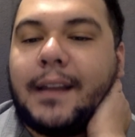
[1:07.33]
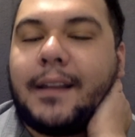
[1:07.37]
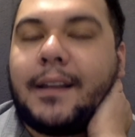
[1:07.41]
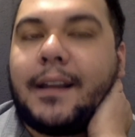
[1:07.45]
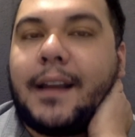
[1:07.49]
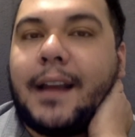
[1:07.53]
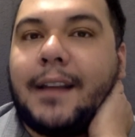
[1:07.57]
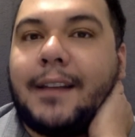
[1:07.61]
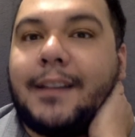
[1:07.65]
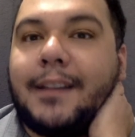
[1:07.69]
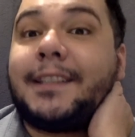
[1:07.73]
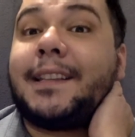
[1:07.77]

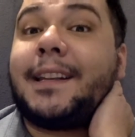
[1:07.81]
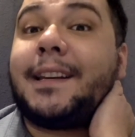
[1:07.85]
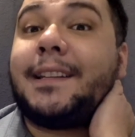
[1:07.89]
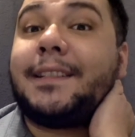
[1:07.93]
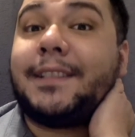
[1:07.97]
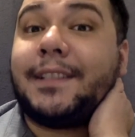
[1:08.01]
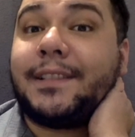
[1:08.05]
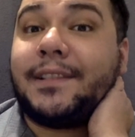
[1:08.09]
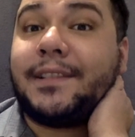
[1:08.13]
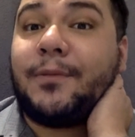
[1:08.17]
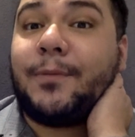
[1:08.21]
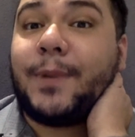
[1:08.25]
I like that it
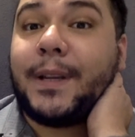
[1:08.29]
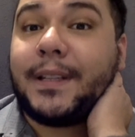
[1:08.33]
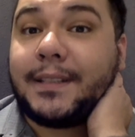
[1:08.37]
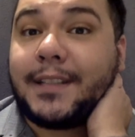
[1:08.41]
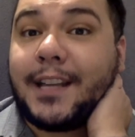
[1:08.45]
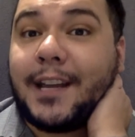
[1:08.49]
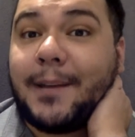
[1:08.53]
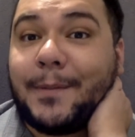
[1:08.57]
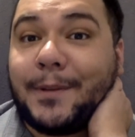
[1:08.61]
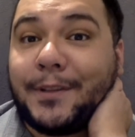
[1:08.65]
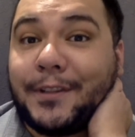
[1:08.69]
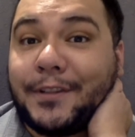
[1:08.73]
doesn't waste
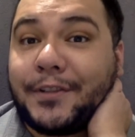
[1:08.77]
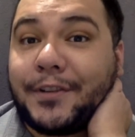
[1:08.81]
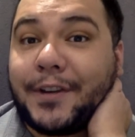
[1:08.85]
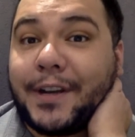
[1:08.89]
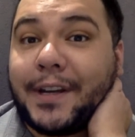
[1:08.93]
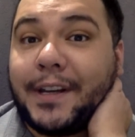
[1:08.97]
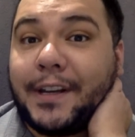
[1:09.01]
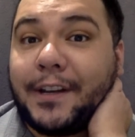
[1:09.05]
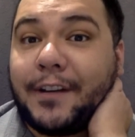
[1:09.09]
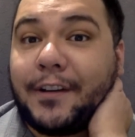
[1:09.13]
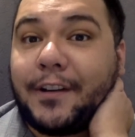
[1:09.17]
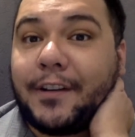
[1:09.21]
time on the
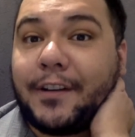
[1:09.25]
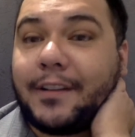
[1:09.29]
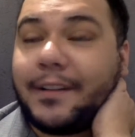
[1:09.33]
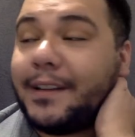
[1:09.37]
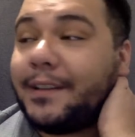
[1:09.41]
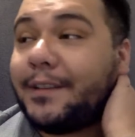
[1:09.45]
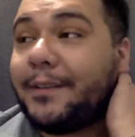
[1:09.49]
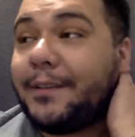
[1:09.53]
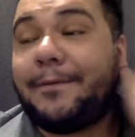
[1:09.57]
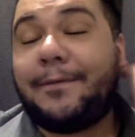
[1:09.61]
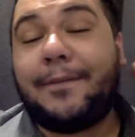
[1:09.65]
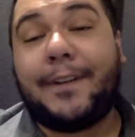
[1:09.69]
training arc.
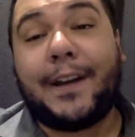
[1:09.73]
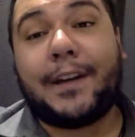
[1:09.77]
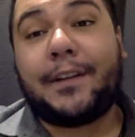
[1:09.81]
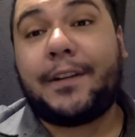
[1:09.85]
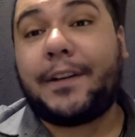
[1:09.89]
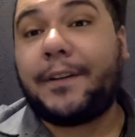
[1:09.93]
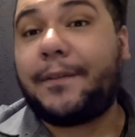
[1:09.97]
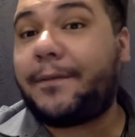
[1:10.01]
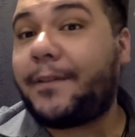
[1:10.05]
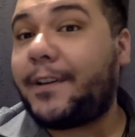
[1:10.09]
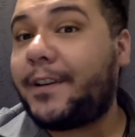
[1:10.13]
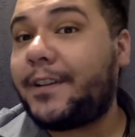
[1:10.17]
In the
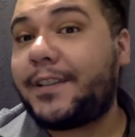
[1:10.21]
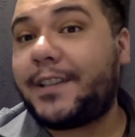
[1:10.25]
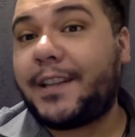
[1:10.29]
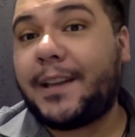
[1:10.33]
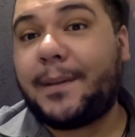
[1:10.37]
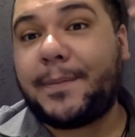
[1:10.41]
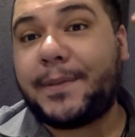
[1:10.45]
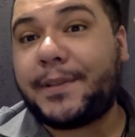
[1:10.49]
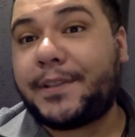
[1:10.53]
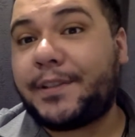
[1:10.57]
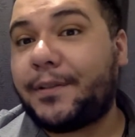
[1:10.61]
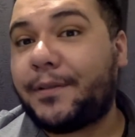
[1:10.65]
very first
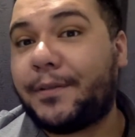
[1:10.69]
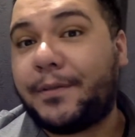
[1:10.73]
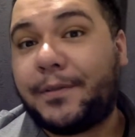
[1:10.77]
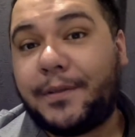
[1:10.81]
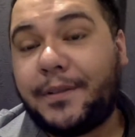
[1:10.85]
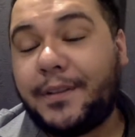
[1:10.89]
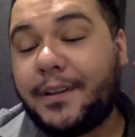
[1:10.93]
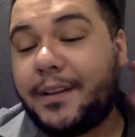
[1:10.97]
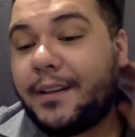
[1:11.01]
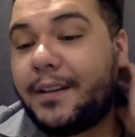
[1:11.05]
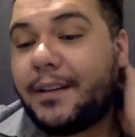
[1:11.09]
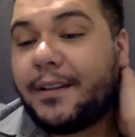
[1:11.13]
episode,
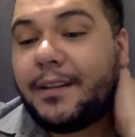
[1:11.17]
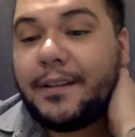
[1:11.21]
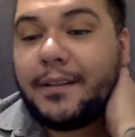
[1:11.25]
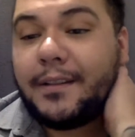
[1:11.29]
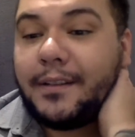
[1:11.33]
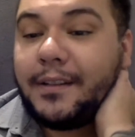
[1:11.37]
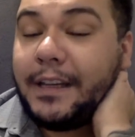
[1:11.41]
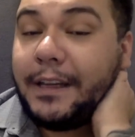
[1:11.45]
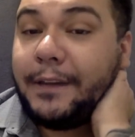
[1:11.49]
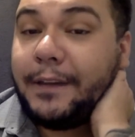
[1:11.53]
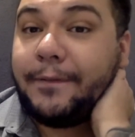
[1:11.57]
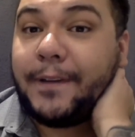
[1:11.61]

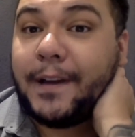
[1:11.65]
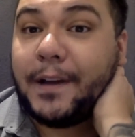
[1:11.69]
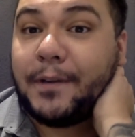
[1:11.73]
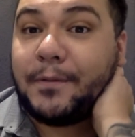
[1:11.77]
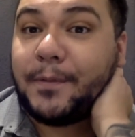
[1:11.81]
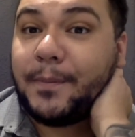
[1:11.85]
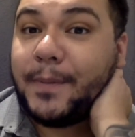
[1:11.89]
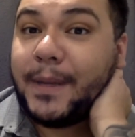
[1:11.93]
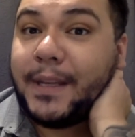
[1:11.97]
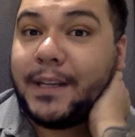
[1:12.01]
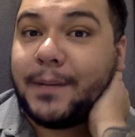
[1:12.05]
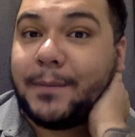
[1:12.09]
he found
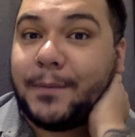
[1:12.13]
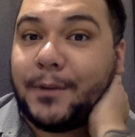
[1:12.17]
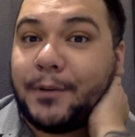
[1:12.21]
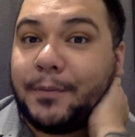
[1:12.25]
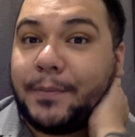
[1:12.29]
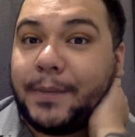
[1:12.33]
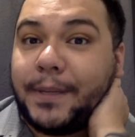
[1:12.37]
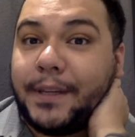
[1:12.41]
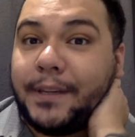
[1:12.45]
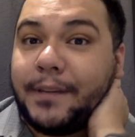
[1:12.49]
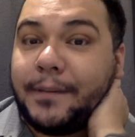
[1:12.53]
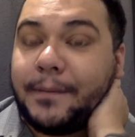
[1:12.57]
what made him
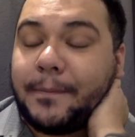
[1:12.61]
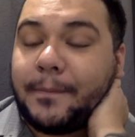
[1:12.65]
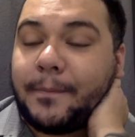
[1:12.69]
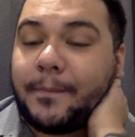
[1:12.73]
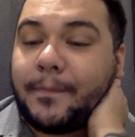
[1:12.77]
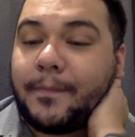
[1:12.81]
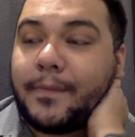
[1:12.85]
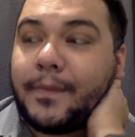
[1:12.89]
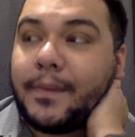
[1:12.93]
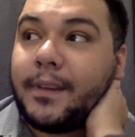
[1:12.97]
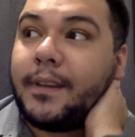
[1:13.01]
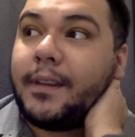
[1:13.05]
OP.
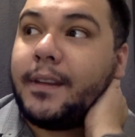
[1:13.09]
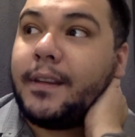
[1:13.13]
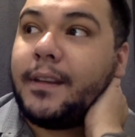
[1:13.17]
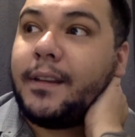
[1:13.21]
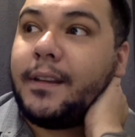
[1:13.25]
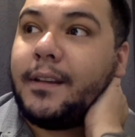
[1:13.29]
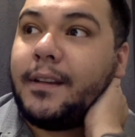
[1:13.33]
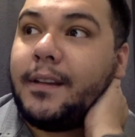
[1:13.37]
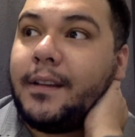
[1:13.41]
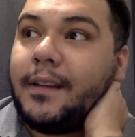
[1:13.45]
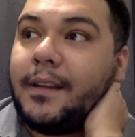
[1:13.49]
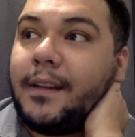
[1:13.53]

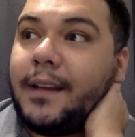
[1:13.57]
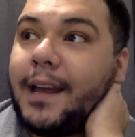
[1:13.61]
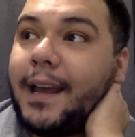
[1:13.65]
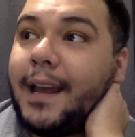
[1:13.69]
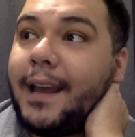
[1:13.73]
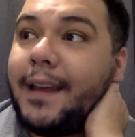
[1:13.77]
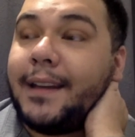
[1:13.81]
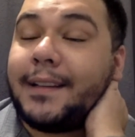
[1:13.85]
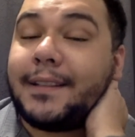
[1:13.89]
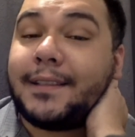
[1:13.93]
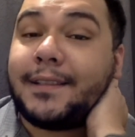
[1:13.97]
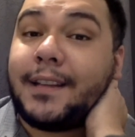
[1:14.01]

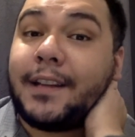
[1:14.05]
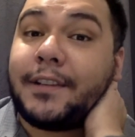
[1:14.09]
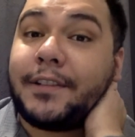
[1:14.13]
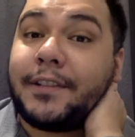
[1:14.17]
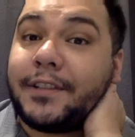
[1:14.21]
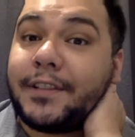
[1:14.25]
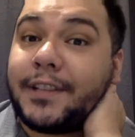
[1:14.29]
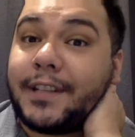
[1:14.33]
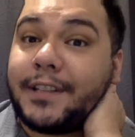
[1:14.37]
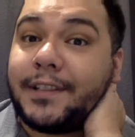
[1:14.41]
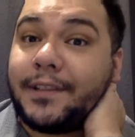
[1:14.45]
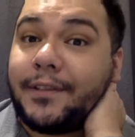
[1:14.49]
And it's not
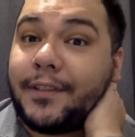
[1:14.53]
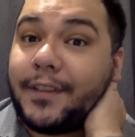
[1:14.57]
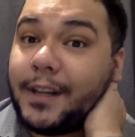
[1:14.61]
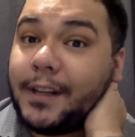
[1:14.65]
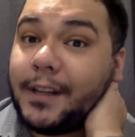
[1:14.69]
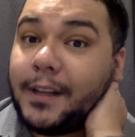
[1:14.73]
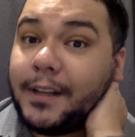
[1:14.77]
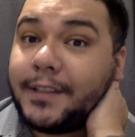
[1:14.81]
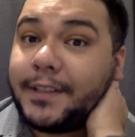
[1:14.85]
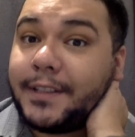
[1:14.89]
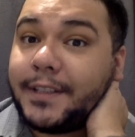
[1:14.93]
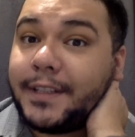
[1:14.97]
just because of the
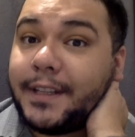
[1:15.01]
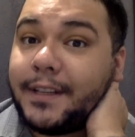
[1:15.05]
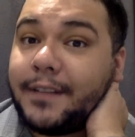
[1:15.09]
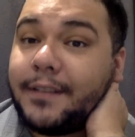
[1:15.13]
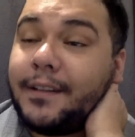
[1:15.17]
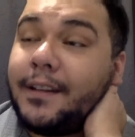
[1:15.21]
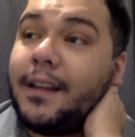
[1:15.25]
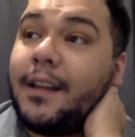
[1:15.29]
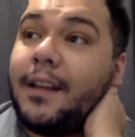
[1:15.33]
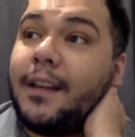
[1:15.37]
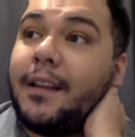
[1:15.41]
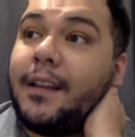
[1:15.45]
Luxian.
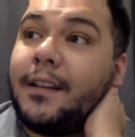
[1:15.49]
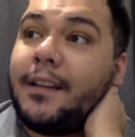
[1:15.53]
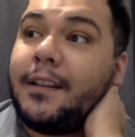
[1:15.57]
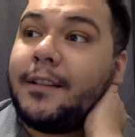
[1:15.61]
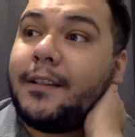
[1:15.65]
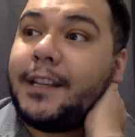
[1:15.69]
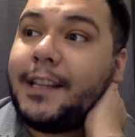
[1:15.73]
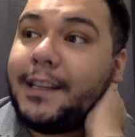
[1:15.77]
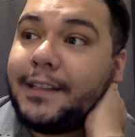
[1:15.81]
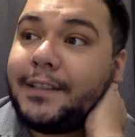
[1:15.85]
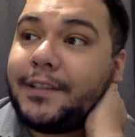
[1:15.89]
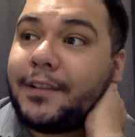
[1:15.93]

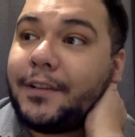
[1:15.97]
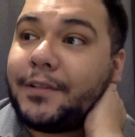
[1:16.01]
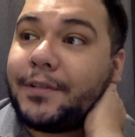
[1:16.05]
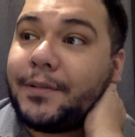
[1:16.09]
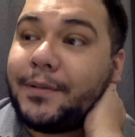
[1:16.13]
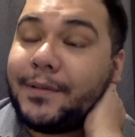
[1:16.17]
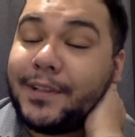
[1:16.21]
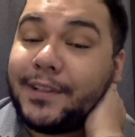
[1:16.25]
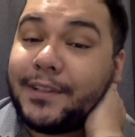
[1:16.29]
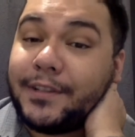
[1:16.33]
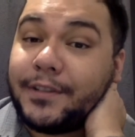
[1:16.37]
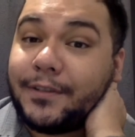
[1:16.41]
He's also
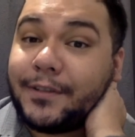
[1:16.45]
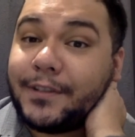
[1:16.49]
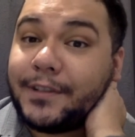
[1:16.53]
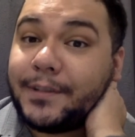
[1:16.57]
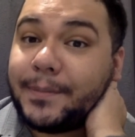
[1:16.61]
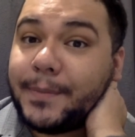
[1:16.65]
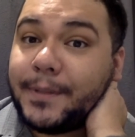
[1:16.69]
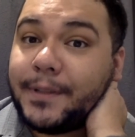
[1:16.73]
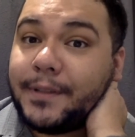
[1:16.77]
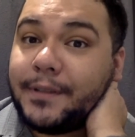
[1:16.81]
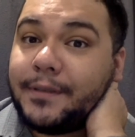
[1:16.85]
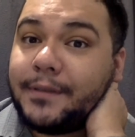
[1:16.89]
a good
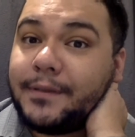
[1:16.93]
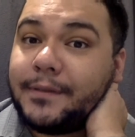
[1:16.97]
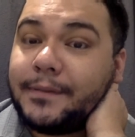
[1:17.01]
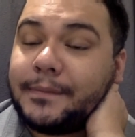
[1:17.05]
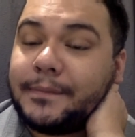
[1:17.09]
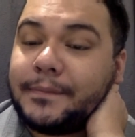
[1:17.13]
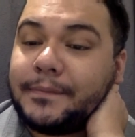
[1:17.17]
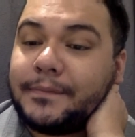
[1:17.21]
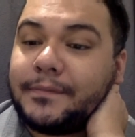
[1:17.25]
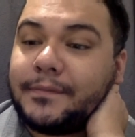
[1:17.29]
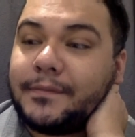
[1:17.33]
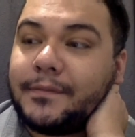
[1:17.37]
swordsman.
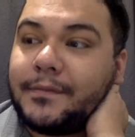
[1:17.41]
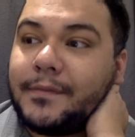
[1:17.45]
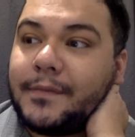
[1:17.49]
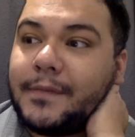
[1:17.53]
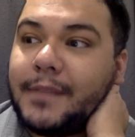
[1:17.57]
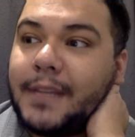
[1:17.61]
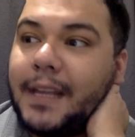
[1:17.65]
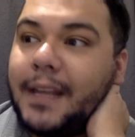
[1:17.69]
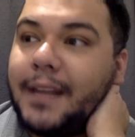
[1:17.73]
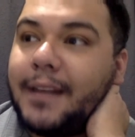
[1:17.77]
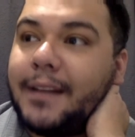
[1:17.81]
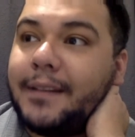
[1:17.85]

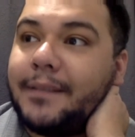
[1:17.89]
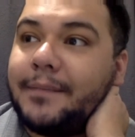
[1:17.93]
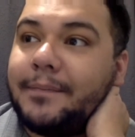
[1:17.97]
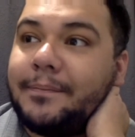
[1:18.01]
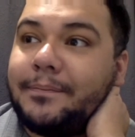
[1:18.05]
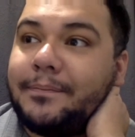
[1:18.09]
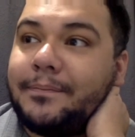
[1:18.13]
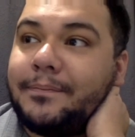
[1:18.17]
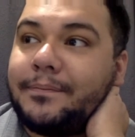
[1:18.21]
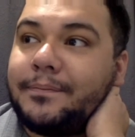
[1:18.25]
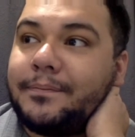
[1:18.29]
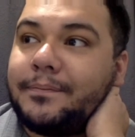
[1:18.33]
And
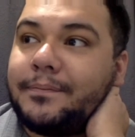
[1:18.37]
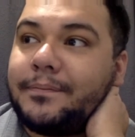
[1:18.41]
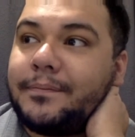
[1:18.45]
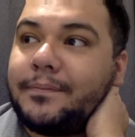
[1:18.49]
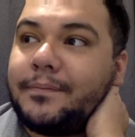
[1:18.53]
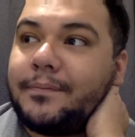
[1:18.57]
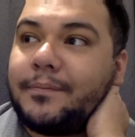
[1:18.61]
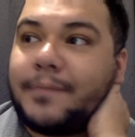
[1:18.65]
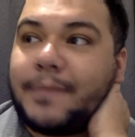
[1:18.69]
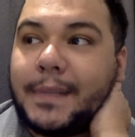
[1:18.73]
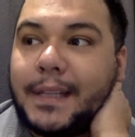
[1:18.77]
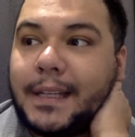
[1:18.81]

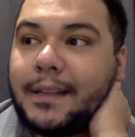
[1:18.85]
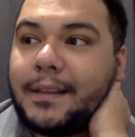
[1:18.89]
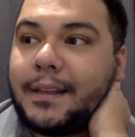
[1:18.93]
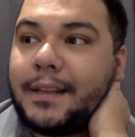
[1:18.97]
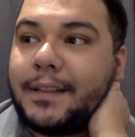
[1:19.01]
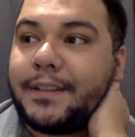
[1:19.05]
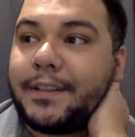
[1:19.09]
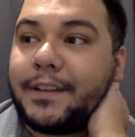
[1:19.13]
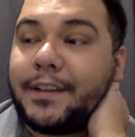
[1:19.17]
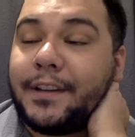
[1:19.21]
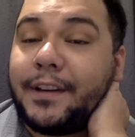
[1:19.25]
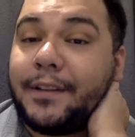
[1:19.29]

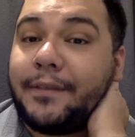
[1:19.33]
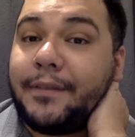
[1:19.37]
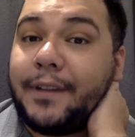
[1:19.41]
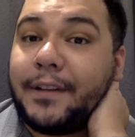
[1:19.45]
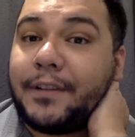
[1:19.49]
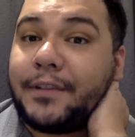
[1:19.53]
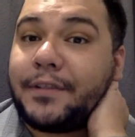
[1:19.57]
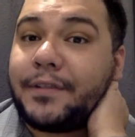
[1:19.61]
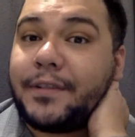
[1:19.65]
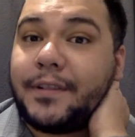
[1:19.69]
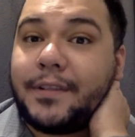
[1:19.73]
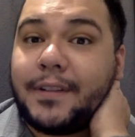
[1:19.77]
he's a good
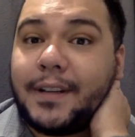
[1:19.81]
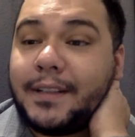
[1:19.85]
adventurer.